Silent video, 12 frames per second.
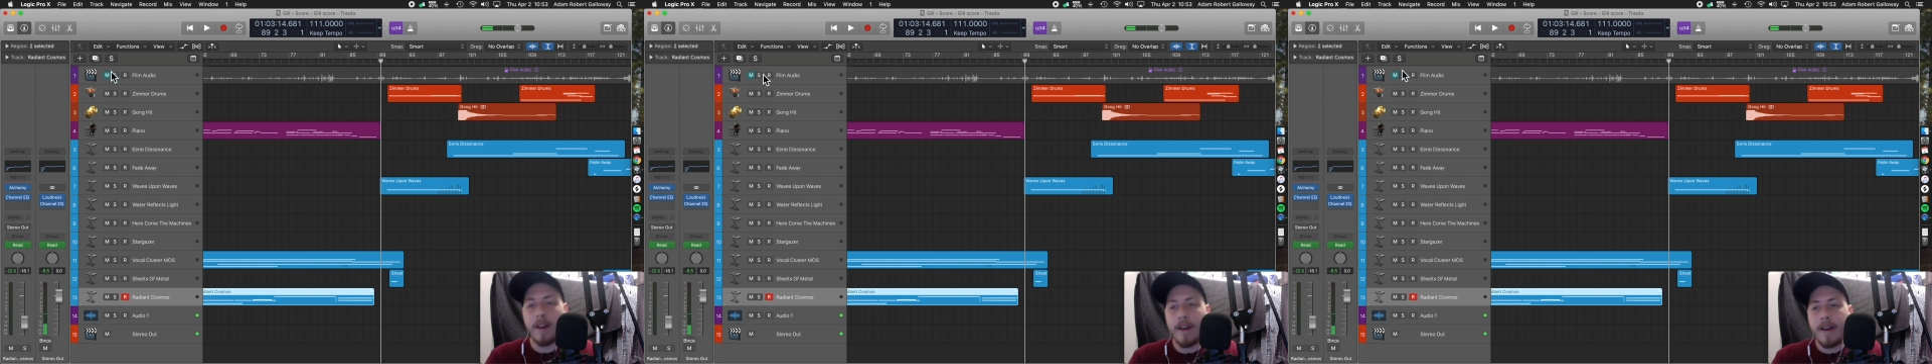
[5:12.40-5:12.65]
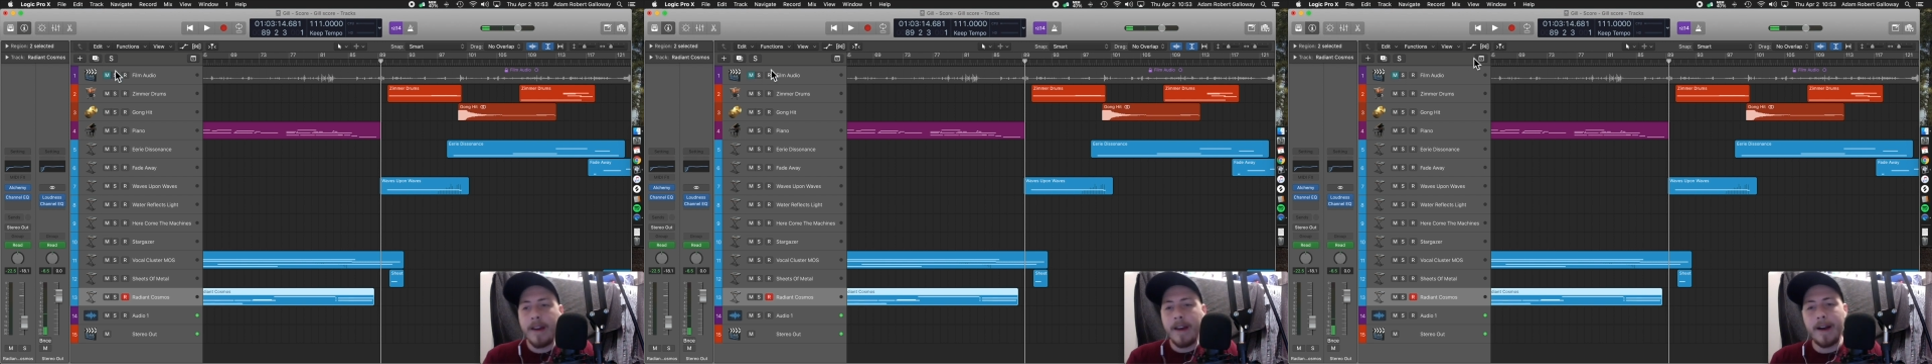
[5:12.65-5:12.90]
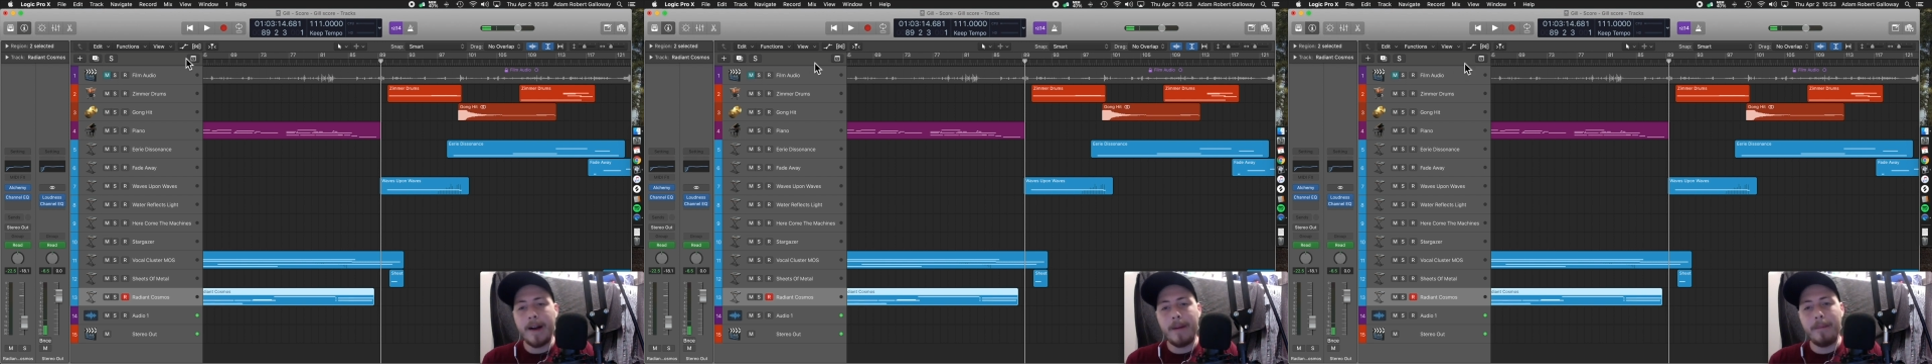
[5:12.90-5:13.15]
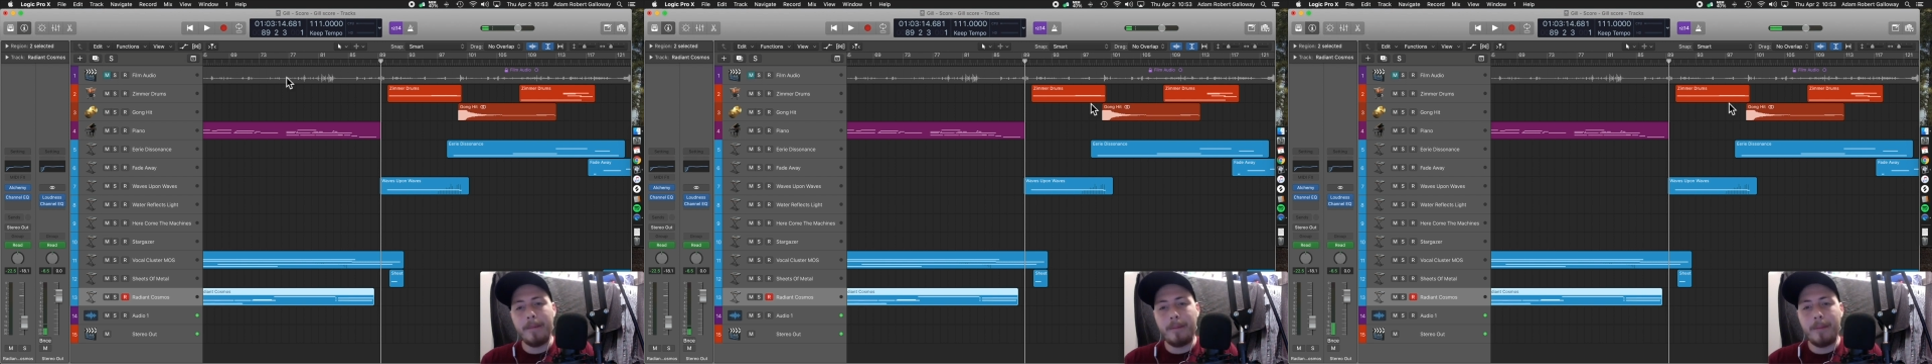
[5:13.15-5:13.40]

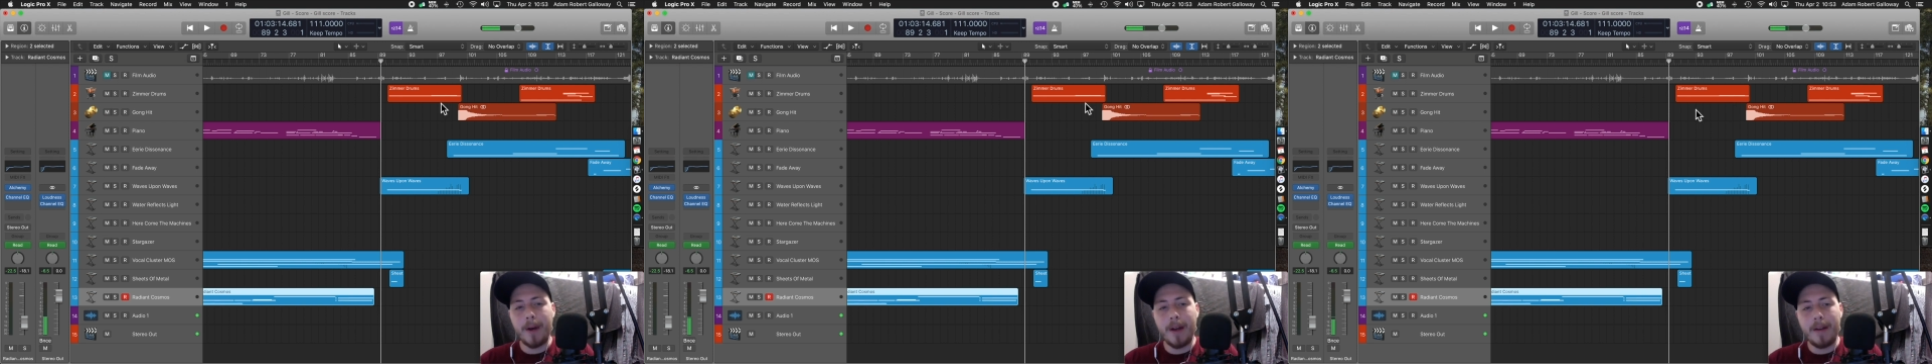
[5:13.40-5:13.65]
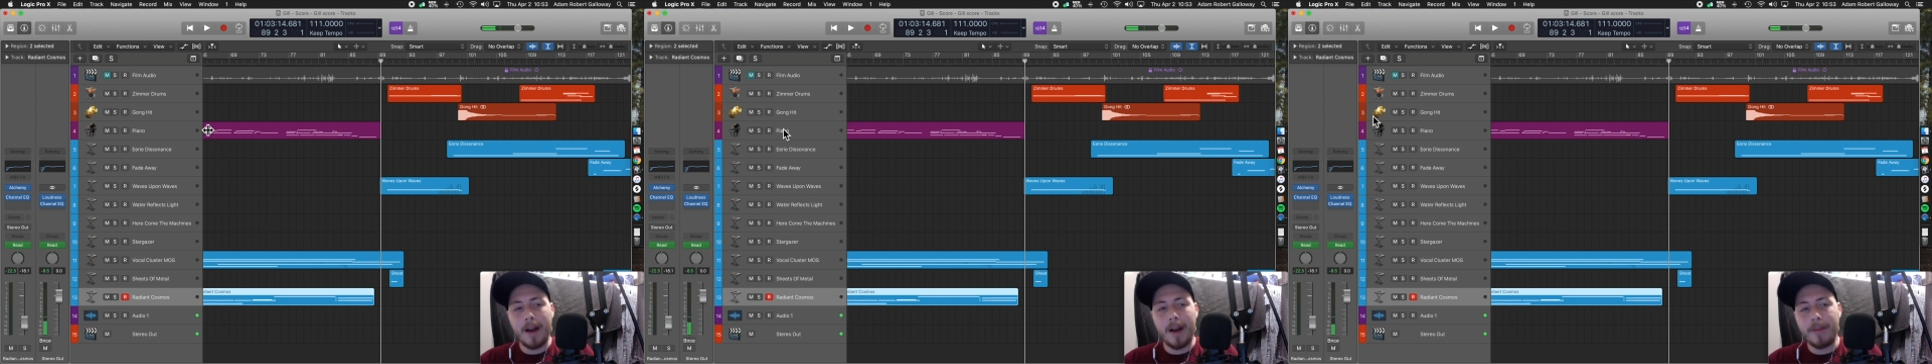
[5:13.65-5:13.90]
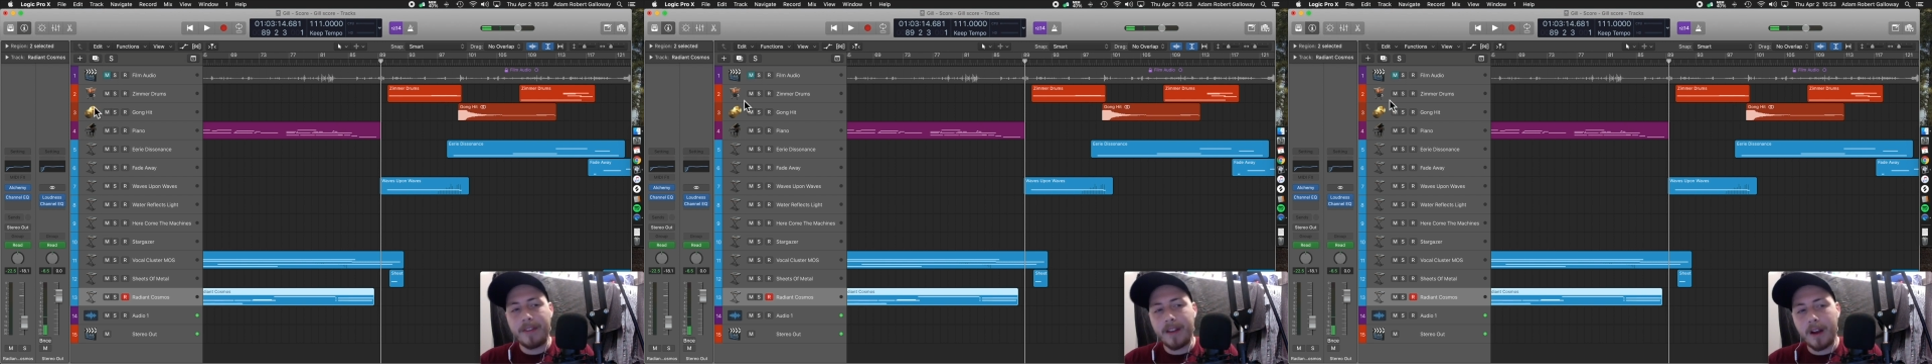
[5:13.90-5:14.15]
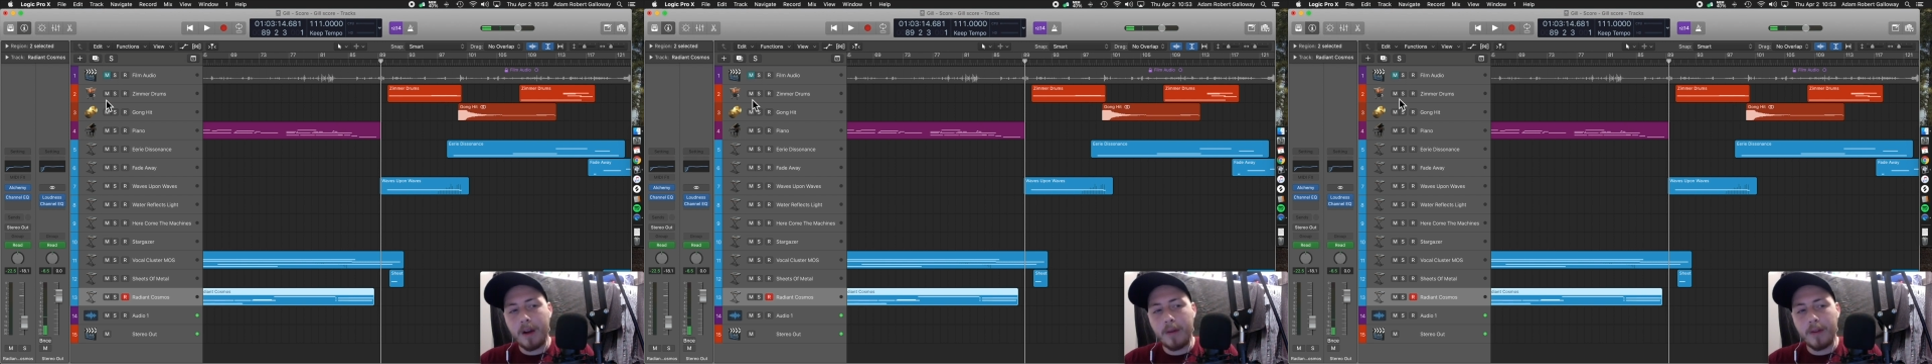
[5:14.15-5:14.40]
But I'm just going to
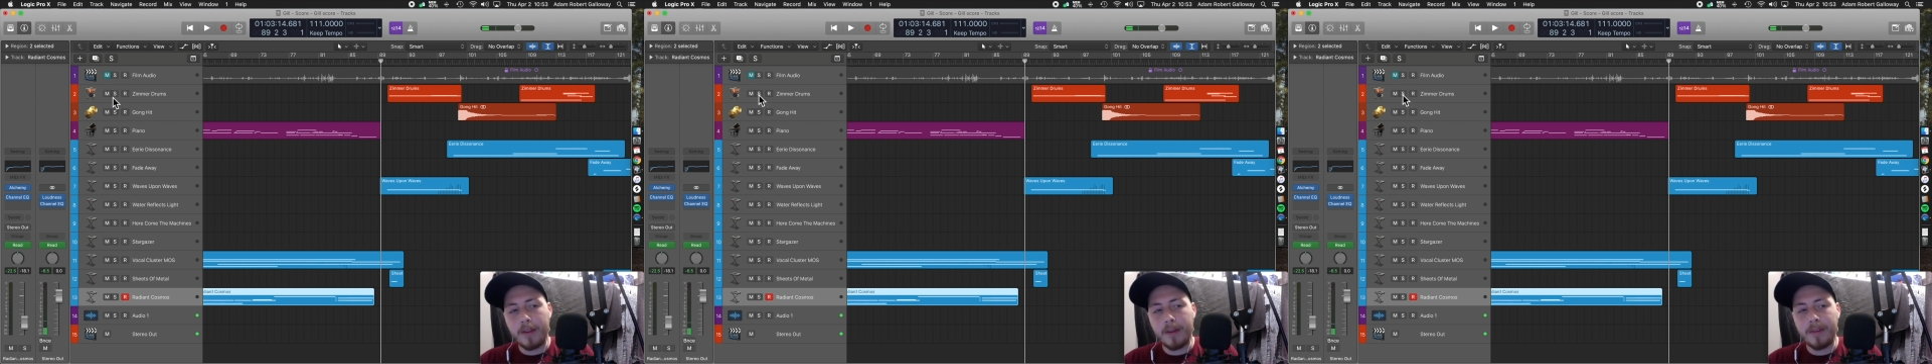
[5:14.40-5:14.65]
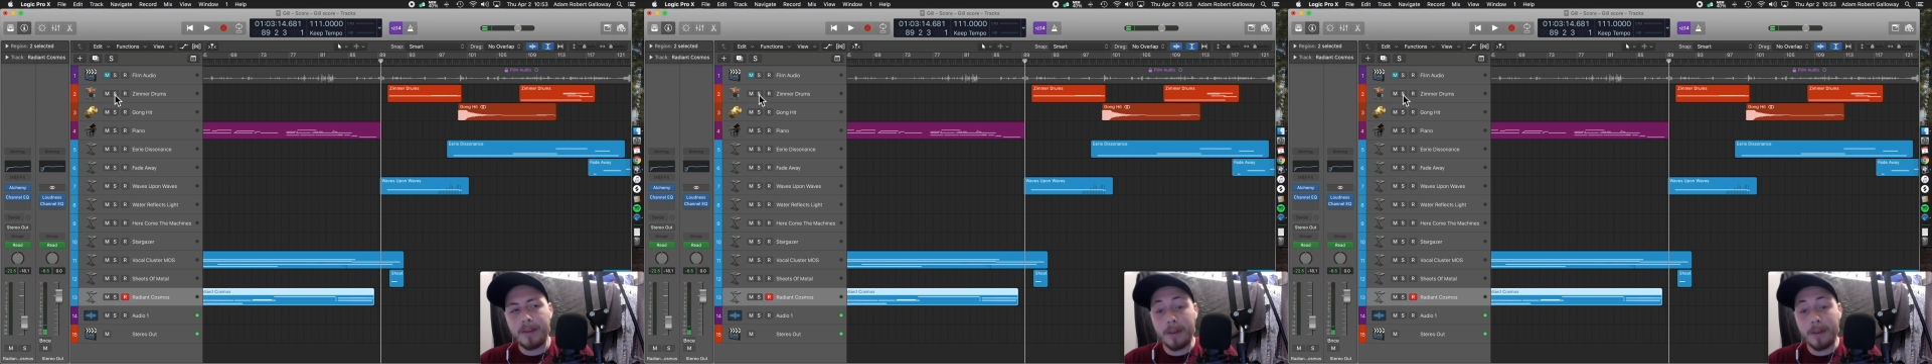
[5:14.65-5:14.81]
go over some of